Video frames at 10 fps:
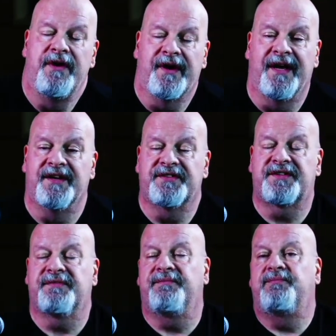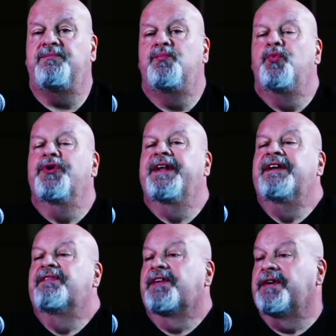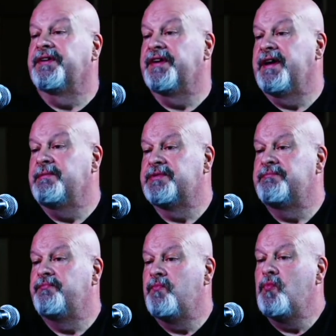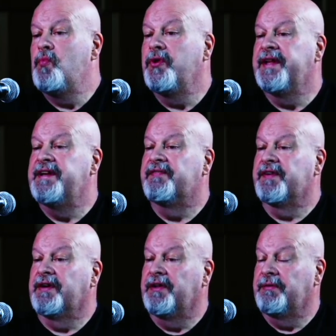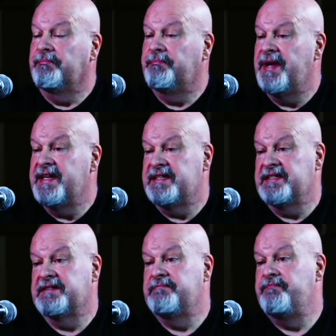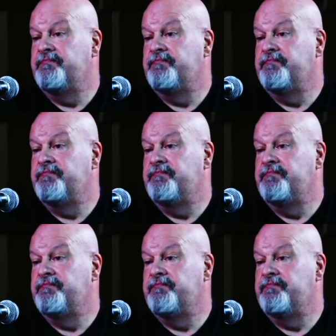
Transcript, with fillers: against really difficult times, really difficult paces.